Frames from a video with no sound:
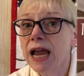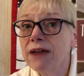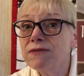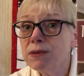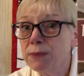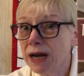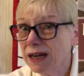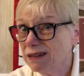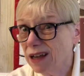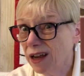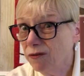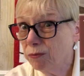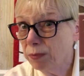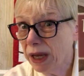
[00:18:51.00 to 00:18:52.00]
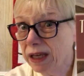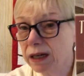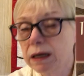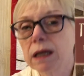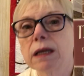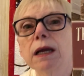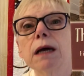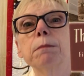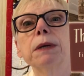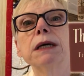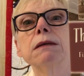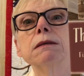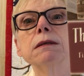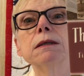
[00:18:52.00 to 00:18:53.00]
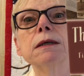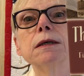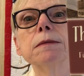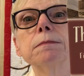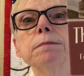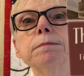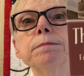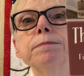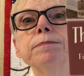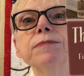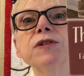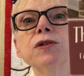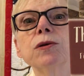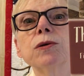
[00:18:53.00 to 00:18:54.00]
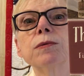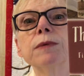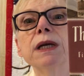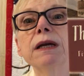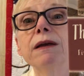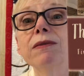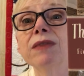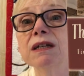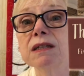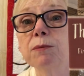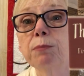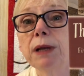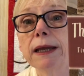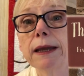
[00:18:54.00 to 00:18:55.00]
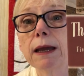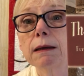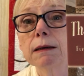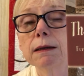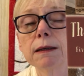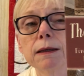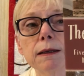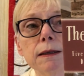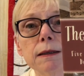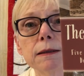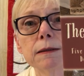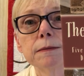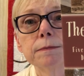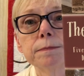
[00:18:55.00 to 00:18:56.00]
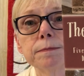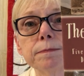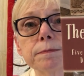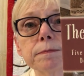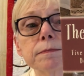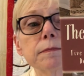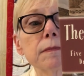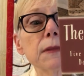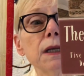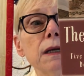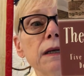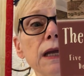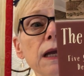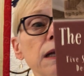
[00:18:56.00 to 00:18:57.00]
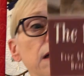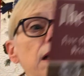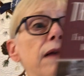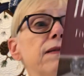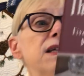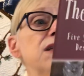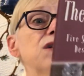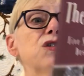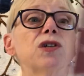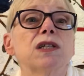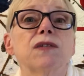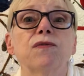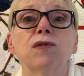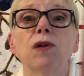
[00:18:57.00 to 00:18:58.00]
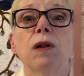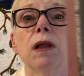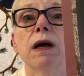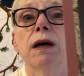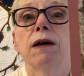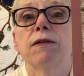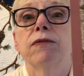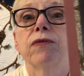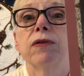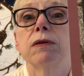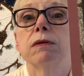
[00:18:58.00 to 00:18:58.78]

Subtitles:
have the box, I haven't painted it yet, but so that's a plan. Again, and this is just full of